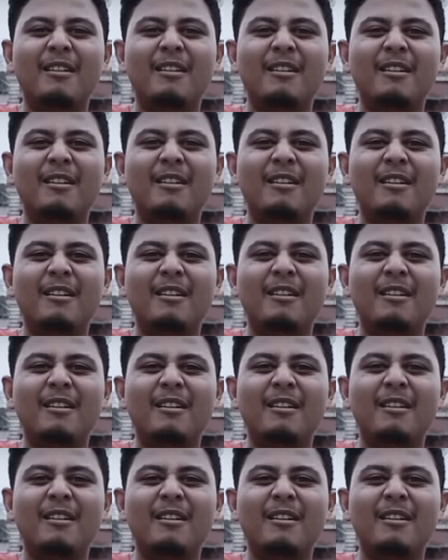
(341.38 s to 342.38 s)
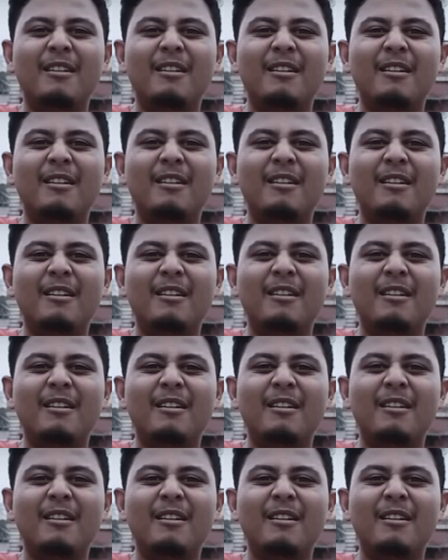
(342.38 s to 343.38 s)

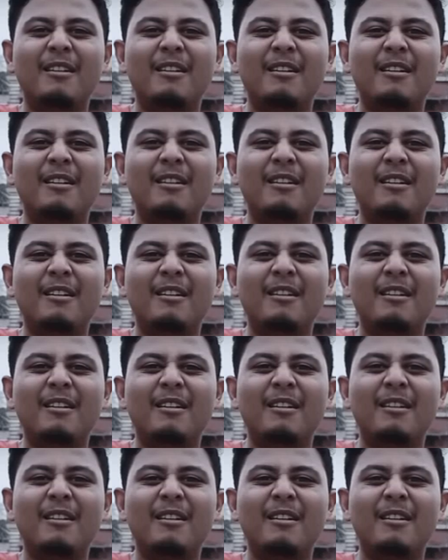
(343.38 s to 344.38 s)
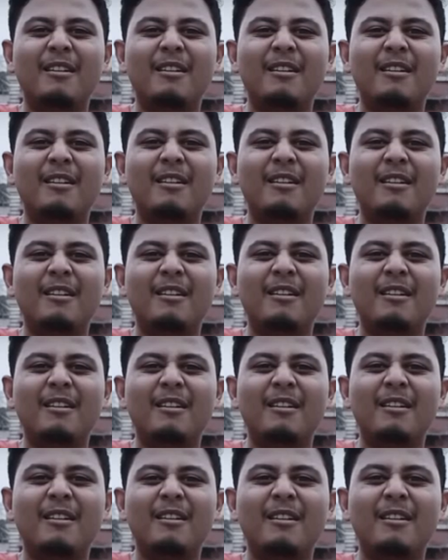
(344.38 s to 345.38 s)

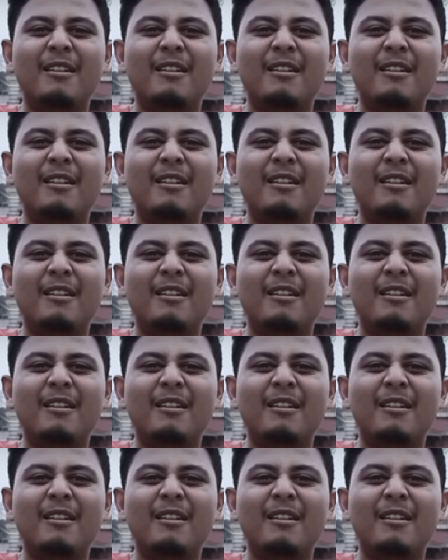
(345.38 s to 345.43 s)
No words are spoken by the person on screen.